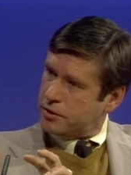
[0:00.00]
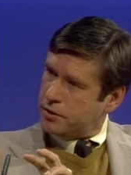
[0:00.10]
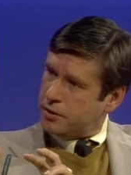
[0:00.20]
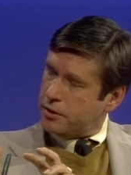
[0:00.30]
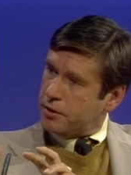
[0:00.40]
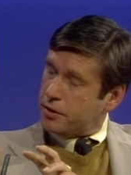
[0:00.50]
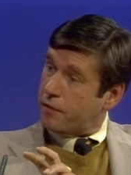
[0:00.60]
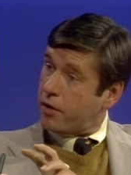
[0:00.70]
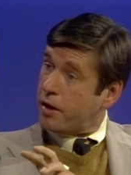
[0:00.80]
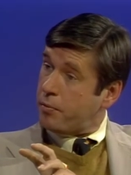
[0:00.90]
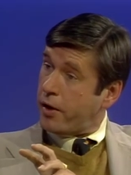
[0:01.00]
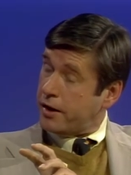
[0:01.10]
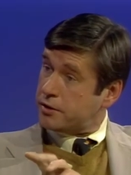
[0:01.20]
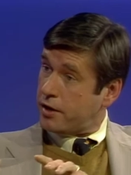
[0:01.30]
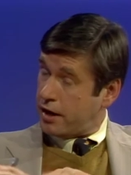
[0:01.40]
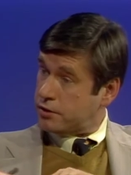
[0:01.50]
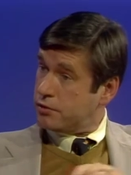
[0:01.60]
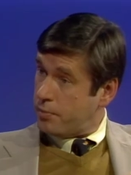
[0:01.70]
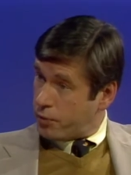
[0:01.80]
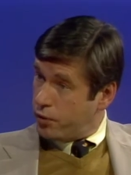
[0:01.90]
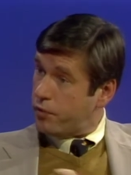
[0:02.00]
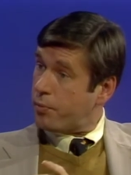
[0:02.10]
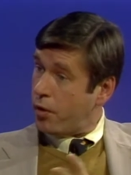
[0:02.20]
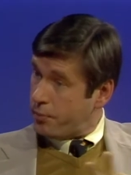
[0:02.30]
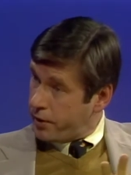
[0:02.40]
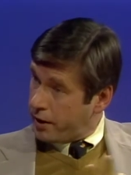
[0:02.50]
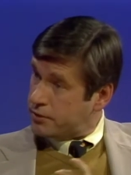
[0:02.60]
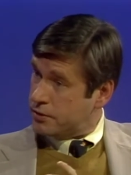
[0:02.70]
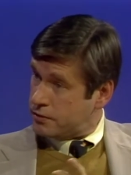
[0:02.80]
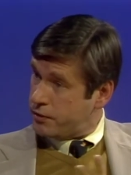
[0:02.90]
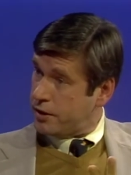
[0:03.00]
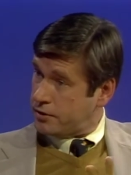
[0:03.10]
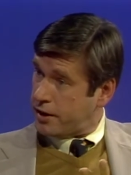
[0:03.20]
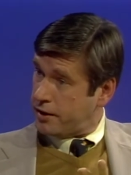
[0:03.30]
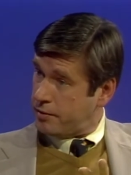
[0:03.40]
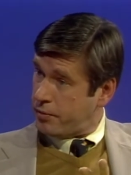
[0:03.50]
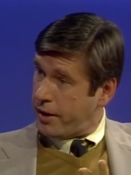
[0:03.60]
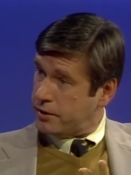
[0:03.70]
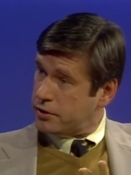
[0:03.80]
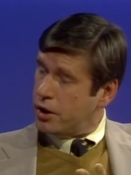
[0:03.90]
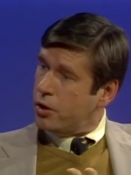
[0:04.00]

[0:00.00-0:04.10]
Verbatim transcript: the very branch that has to approve appropriations for the executive branch.